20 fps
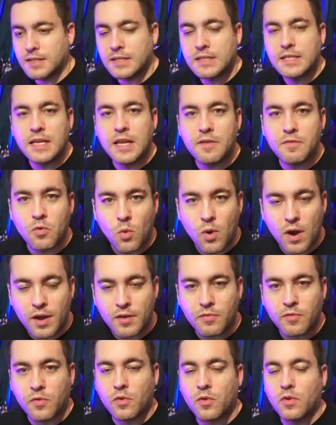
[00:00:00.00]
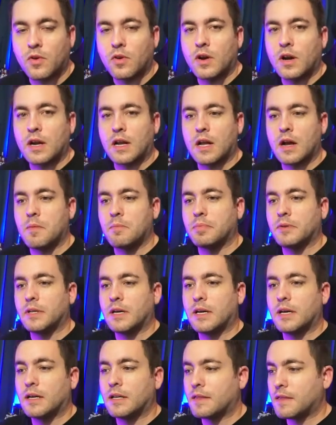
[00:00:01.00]
It's a giveaway for a
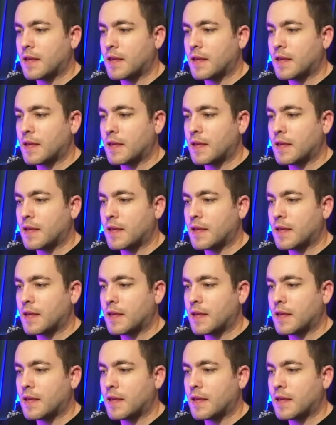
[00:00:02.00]
Gunpla